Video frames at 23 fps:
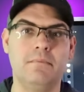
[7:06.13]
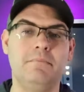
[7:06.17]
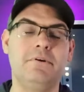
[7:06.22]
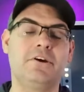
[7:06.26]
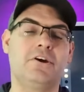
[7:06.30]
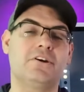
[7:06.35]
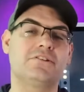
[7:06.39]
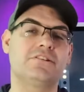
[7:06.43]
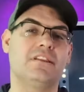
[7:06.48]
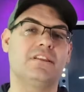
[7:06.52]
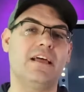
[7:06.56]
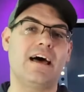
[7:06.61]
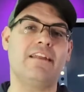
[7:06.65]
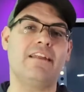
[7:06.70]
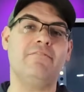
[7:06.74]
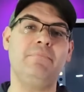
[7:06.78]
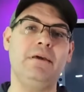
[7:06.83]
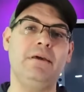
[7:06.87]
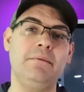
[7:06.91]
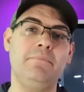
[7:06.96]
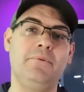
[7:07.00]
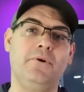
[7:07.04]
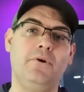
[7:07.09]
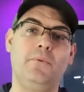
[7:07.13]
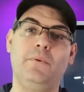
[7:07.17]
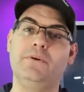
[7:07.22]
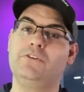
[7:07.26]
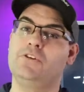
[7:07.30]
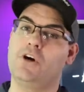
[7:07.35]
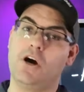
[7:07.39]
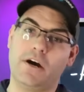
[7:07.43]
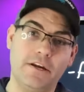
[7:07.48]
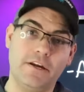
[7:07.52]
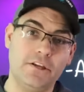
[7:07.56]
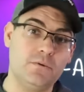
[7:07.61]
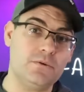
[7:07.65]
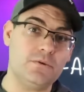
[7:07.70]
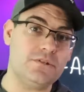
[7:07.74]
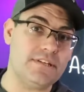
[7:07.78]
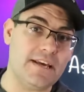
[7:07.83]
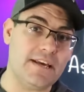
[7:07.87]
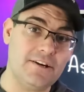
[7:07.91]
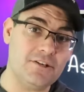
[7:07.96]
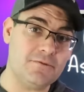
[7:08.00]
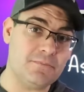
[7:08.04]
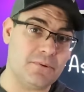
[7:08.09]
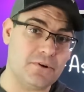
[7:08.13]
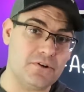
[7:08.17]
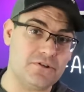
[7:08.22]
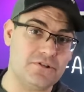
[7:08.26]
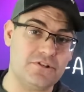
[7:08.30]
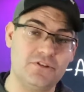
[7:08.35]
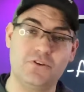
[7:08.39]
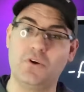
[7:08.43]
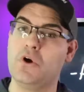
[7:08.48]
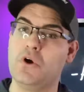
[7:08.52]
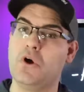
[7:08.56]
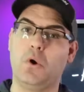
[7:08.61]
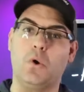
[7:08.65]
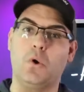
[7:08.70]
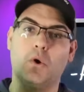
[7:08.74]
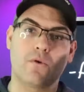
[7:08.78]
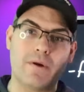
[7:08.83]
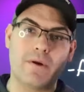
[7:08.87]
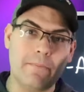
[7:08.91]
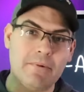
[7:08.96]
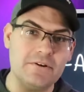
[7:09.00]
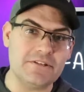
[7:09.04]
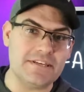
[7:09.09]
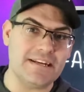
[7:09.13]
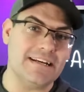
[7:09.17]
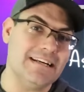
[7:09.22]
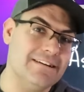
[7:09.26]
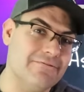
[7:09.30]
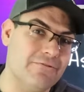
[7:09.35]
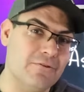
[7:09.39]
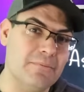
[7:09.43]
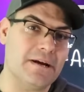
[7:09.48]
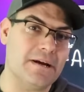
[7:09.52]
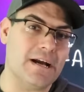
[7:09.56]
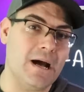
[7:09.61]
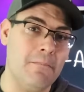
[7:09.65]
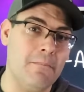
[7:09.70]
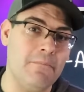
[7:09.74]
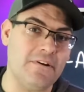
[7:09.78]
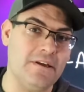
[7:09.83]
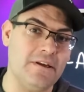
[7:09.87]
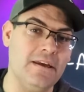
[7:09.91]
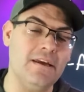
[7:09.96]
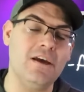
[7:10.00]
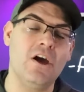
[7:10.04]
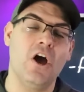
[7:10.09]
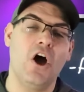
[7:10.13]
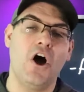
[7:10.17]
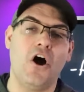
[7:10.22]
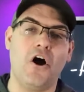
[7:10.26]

because a lot of people, when talking to a salesperson or a representative from a company,